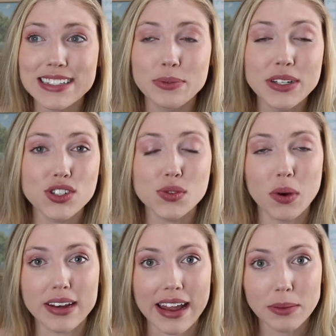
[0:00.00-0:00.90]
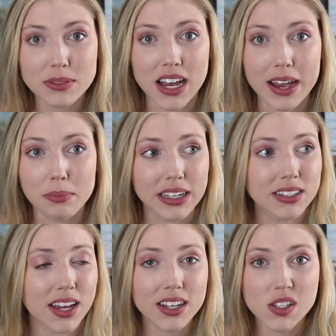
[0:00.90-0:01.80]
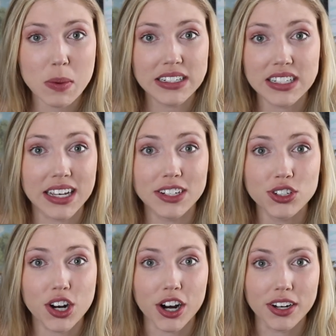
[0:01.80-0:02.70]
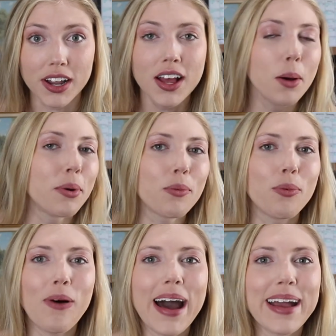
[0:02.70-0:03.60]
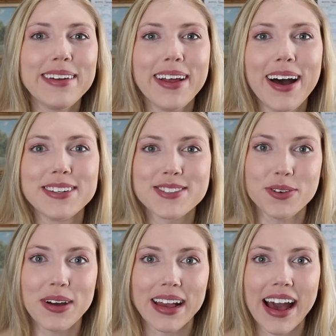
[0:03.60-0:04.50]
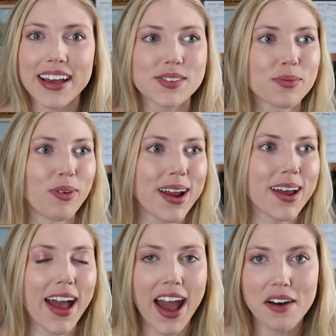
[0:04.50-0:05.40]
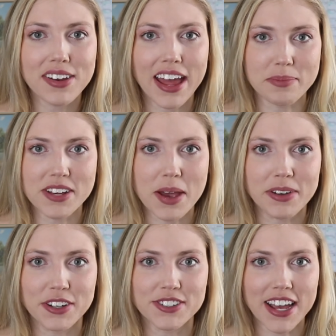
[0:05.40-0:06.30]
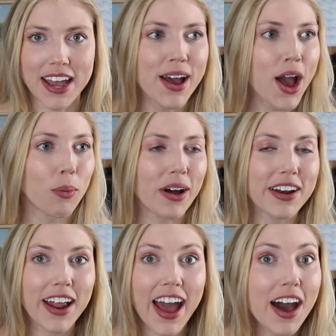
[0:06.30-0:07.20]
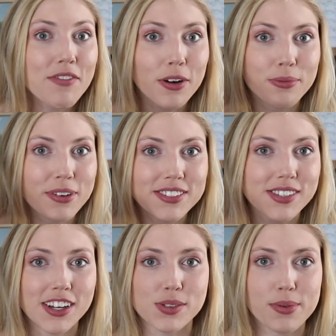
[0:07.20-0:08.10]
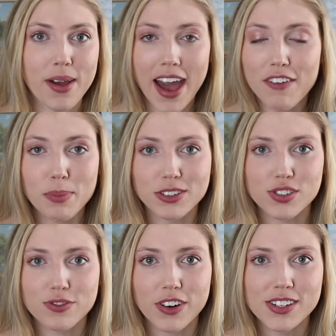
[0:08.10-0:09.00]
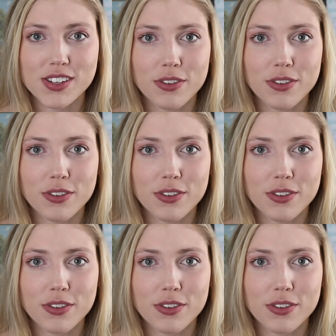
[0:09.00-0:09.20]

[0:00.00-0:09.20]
we just want nap time. Like take us back to kindergarten. But why not do it guys? Why not have a nap time in your day? Why not have a recess where you have a bunch of friends